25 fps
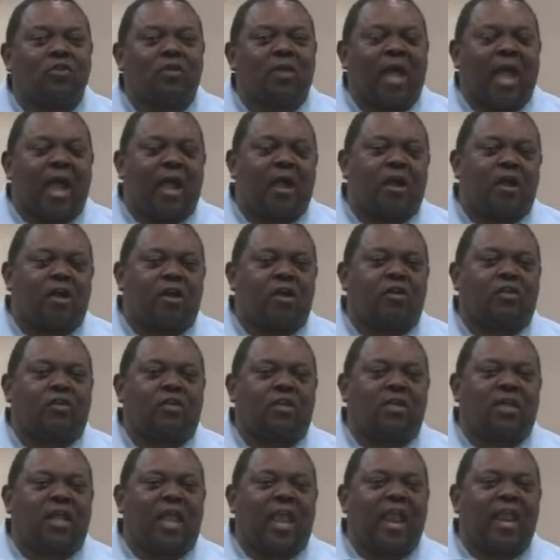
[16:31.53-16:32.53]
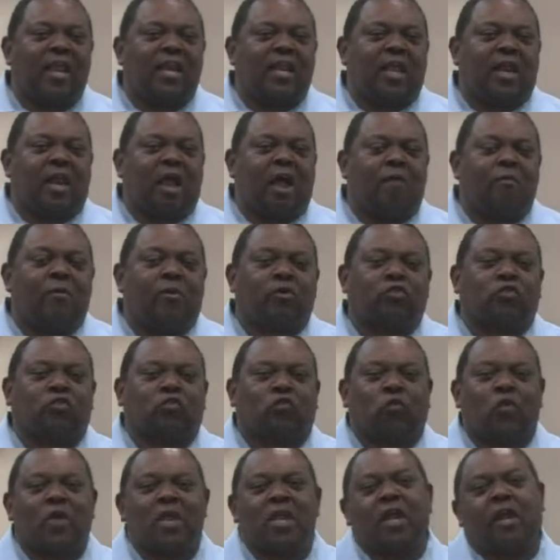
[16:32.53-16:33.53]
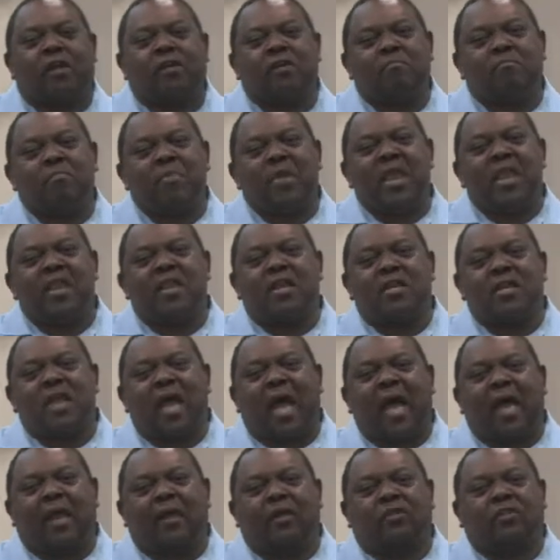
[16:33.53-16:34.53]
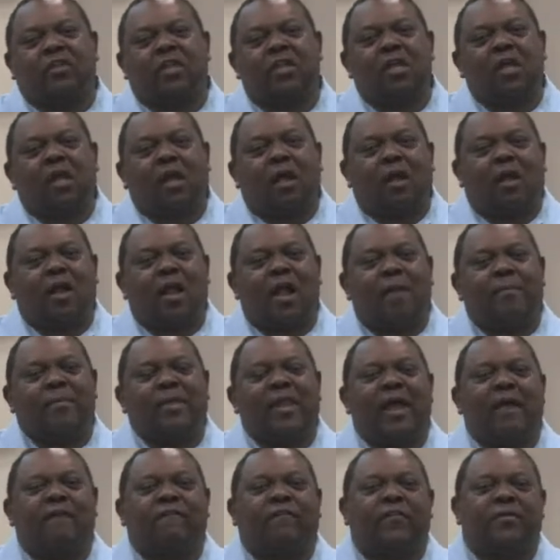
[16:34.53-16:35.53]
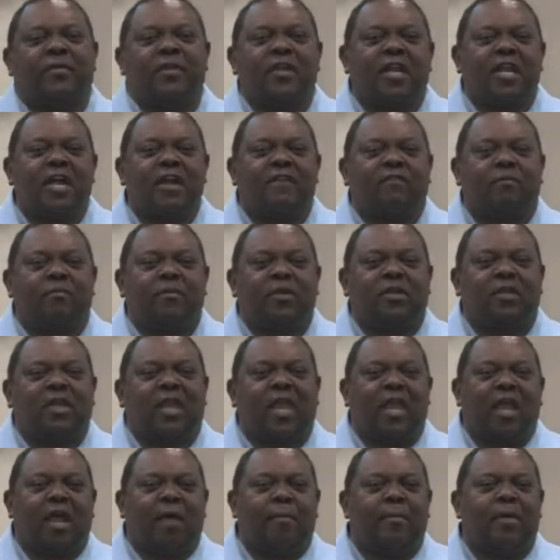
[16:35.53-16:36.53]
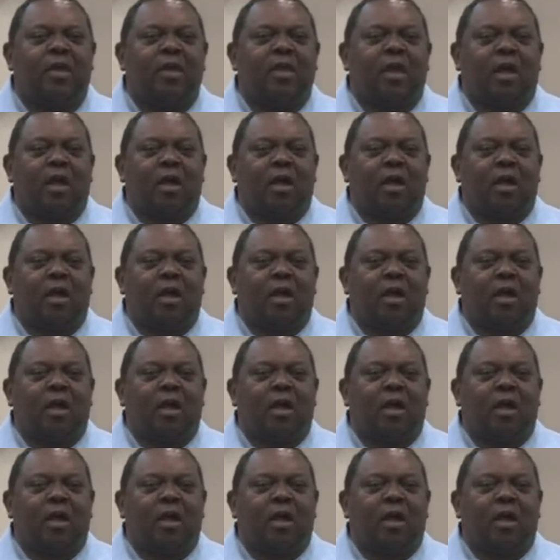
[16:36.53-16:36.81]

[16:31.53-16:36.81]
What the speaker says: I heard today that almost $300 million are coming out from the government to help